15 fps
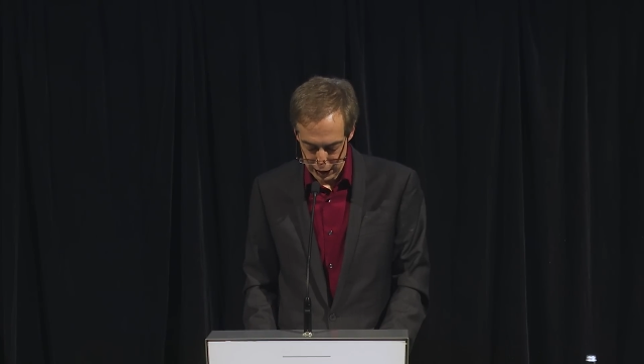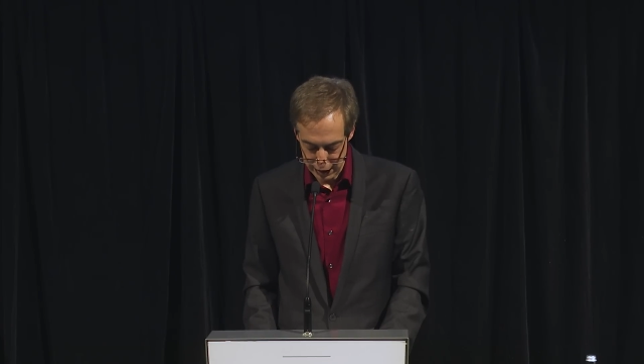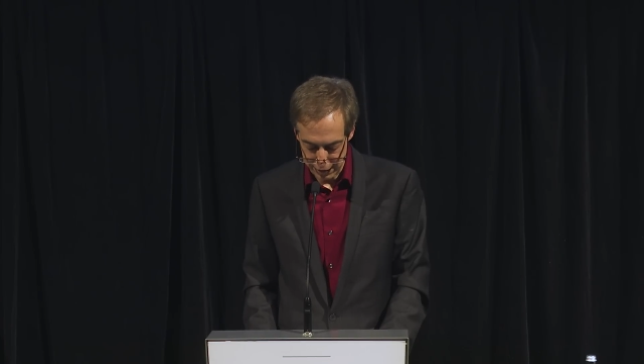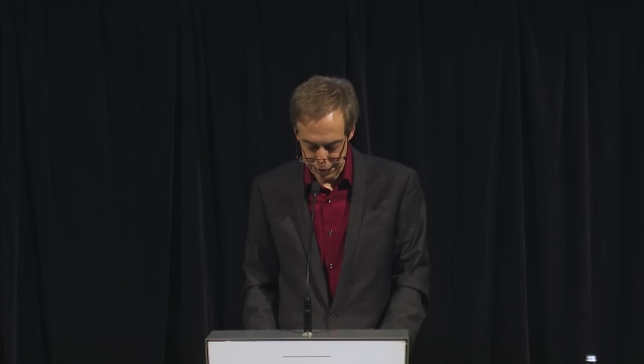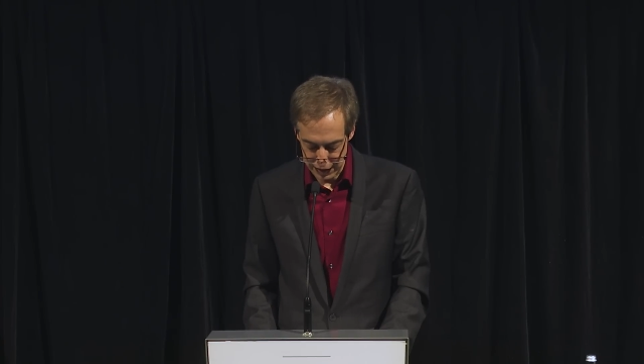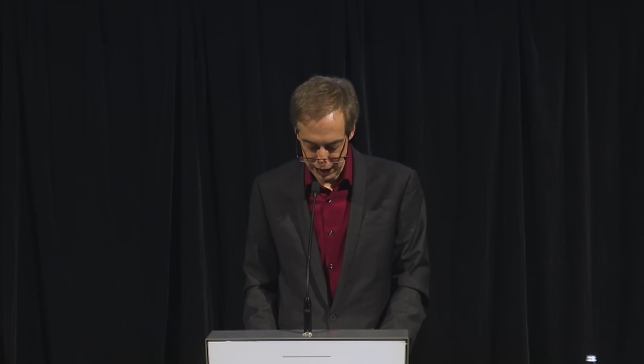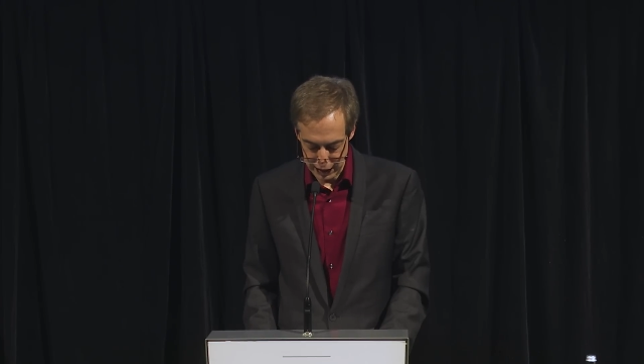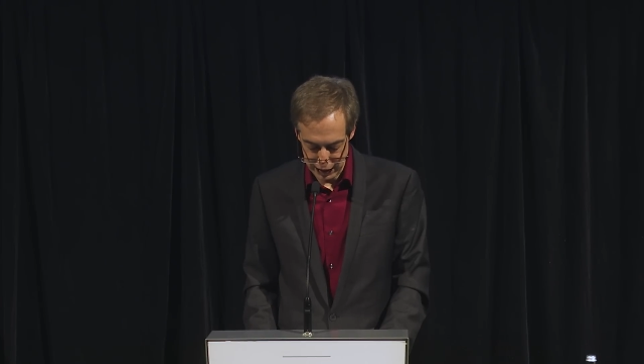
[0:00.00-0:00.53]

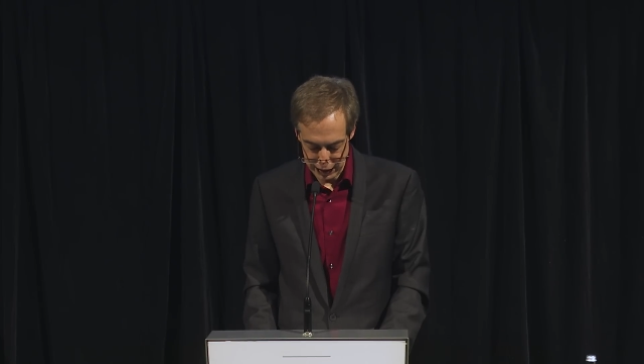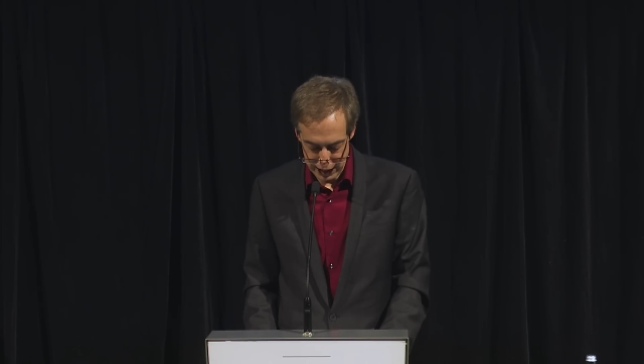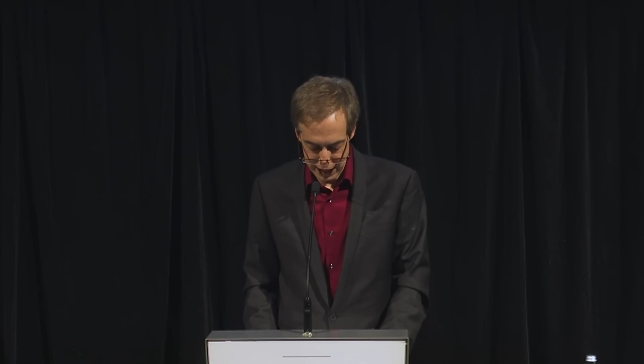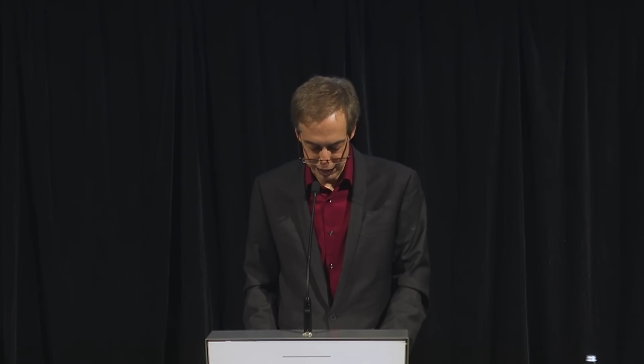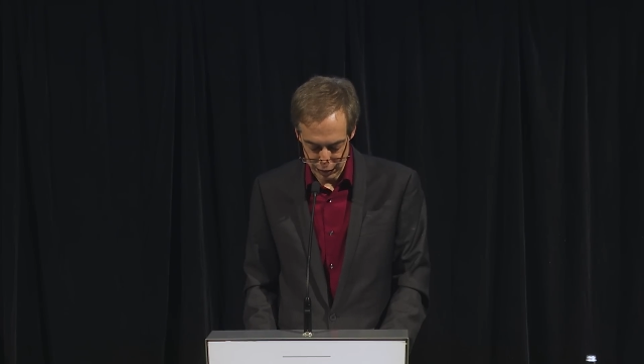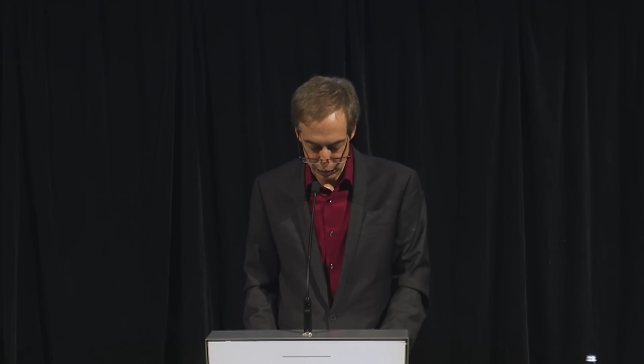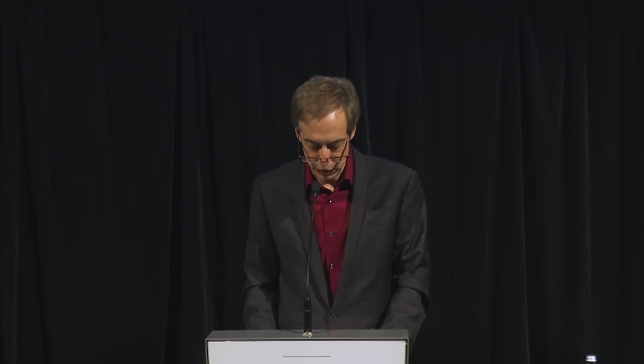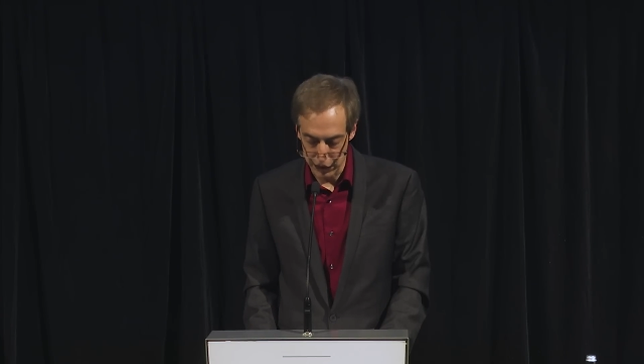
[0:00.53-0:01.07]
of failing to
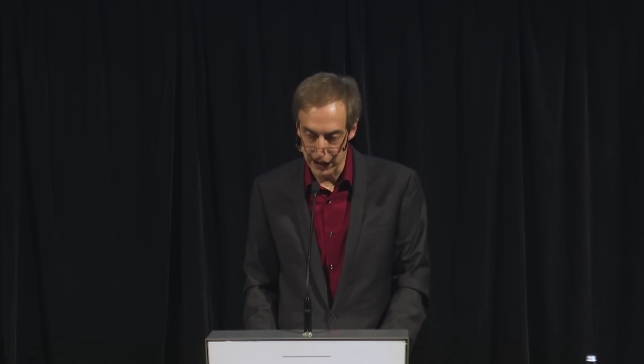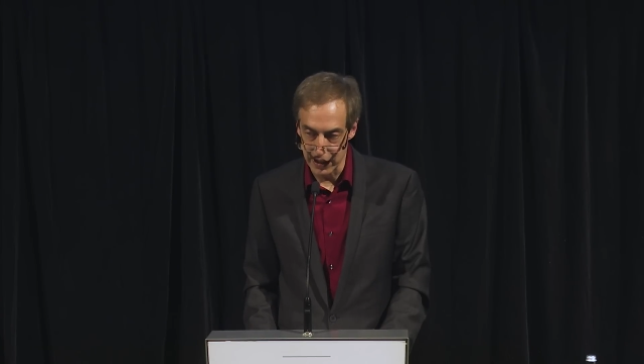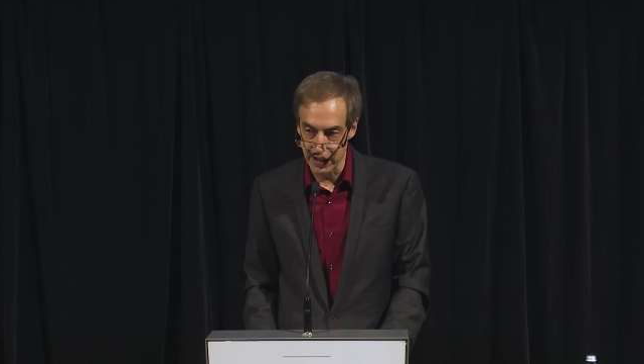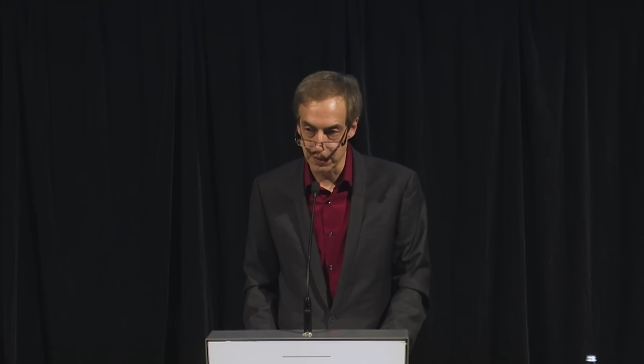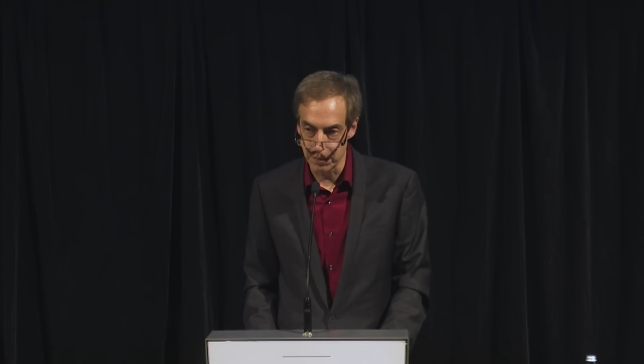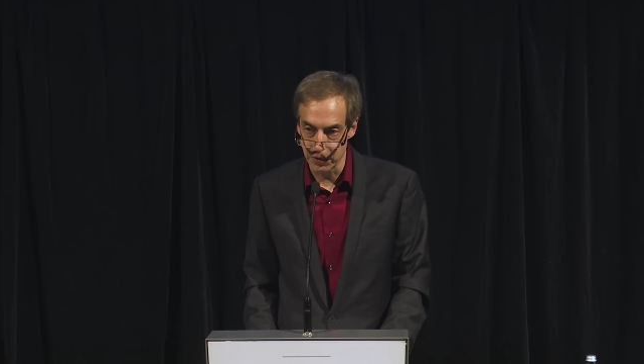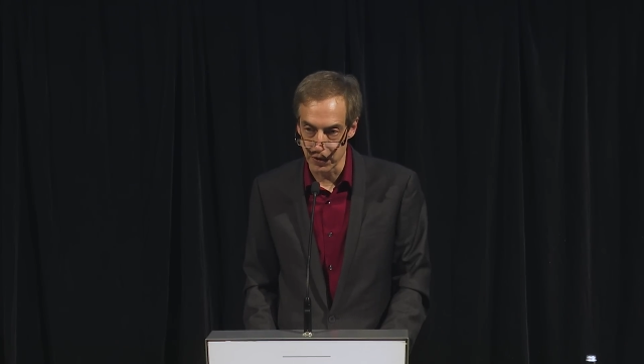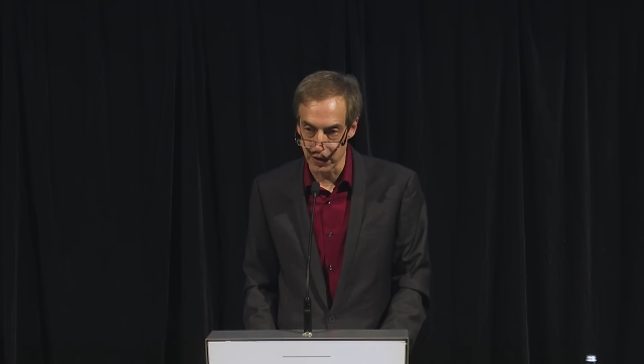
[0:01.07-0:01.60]
have a moving
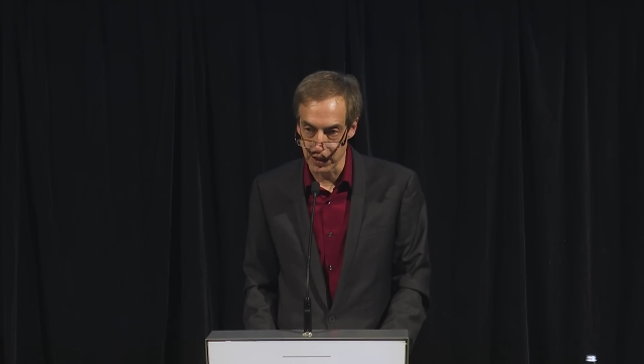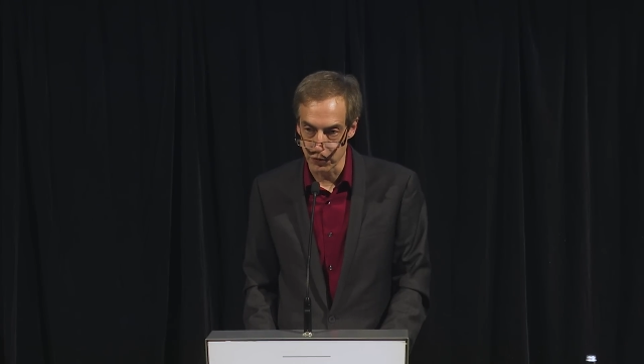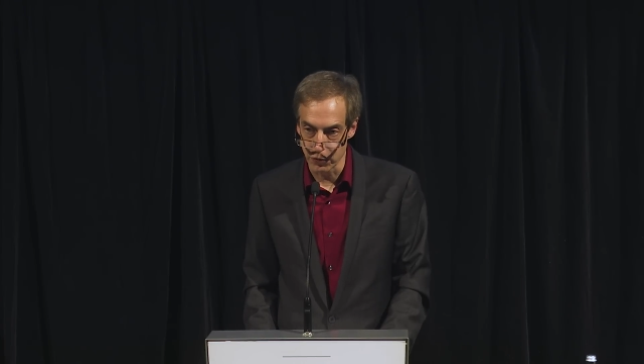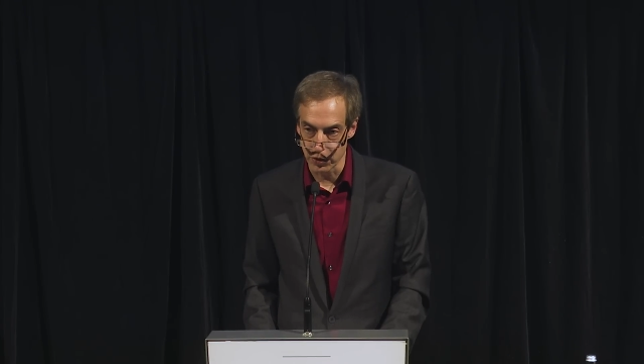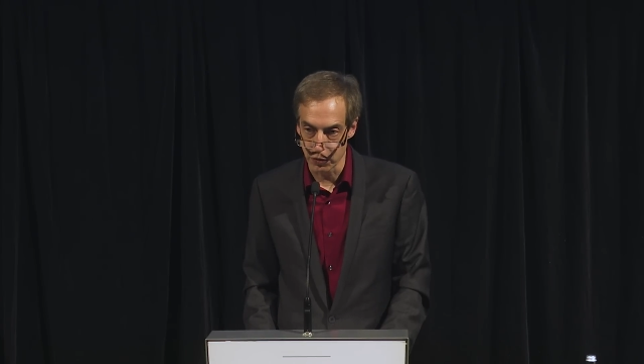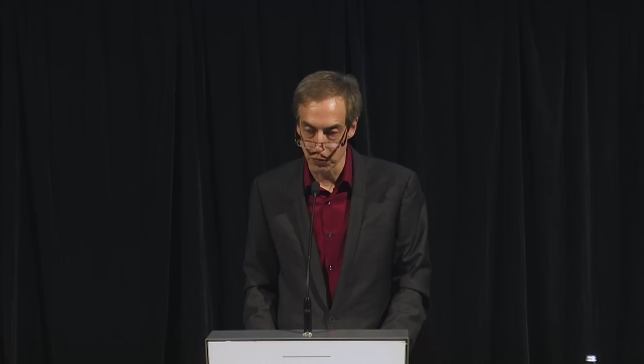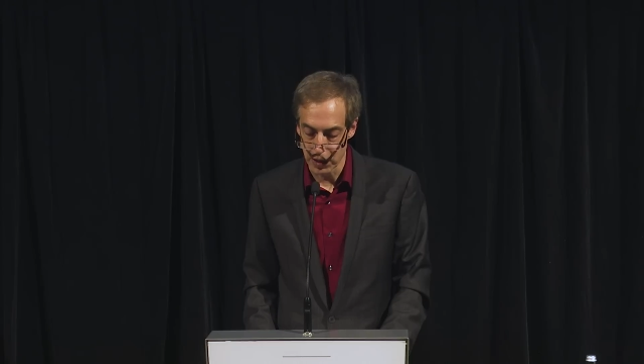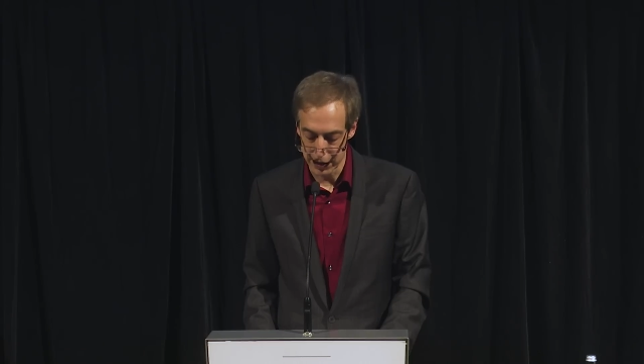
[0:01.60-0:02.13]
experience
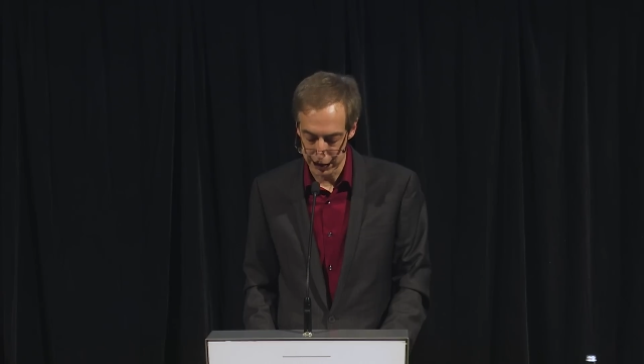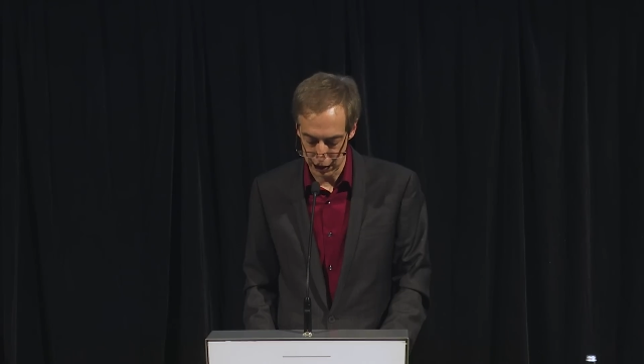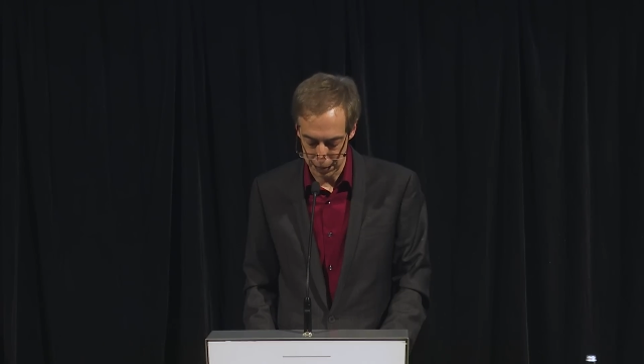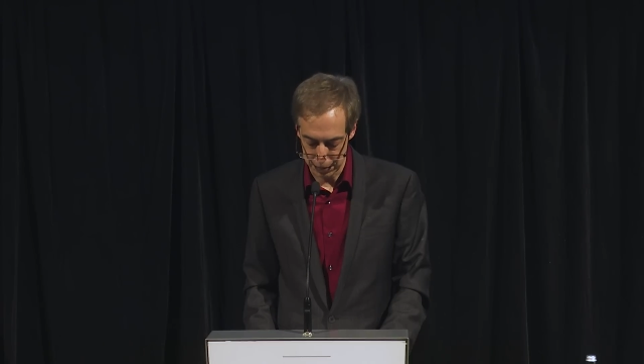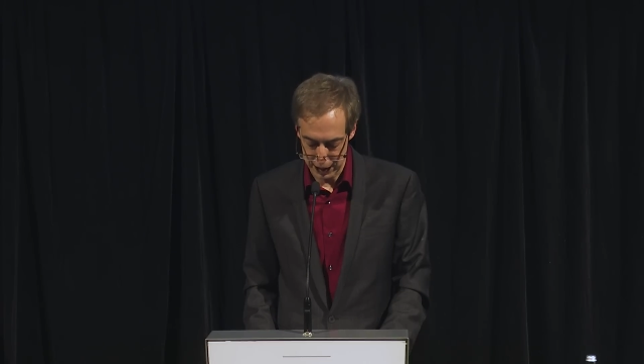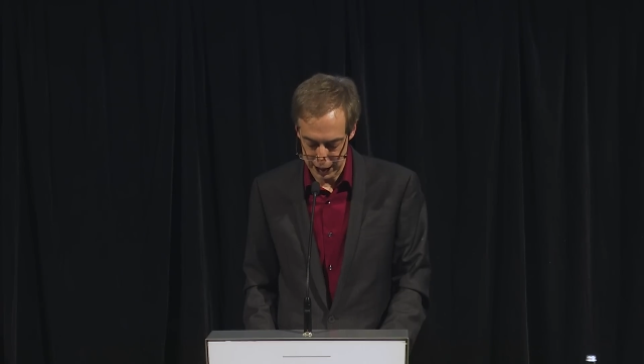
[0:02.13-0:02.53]
with a Rothko